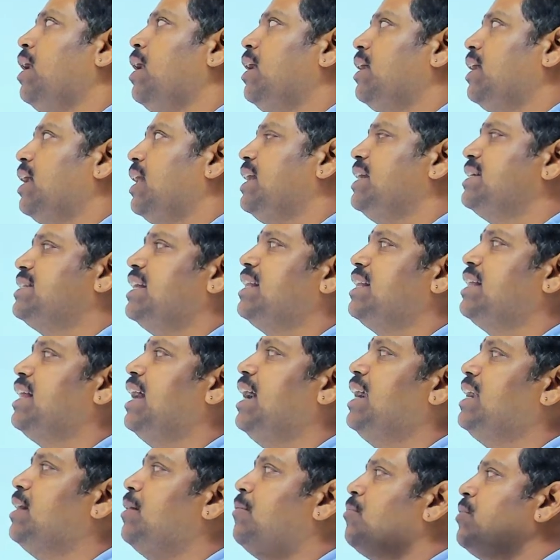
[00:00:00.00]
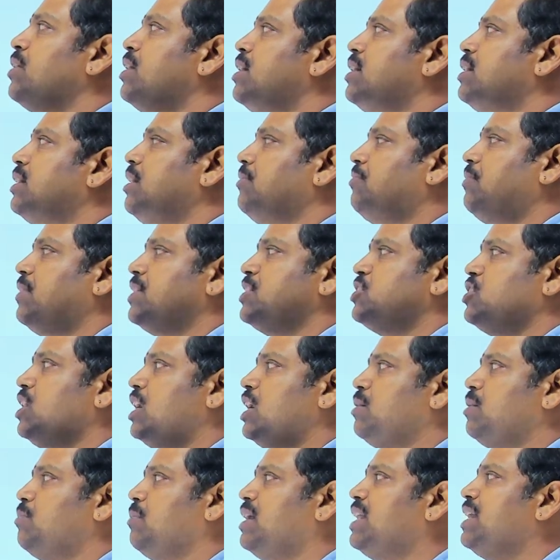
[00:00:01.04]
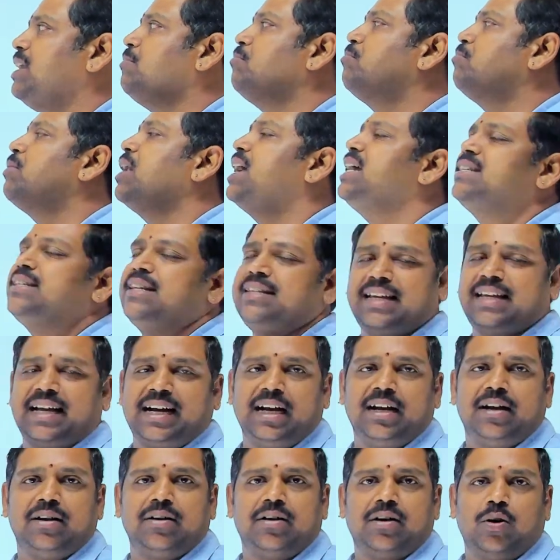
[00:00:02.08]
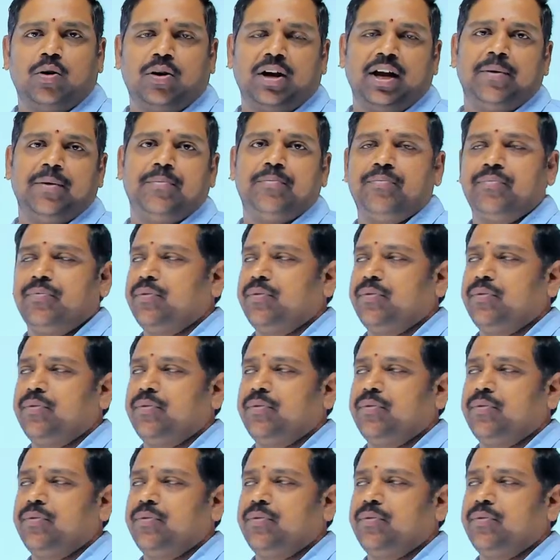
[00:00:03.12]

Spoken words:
Here he said that the first statement implies the second. Okay.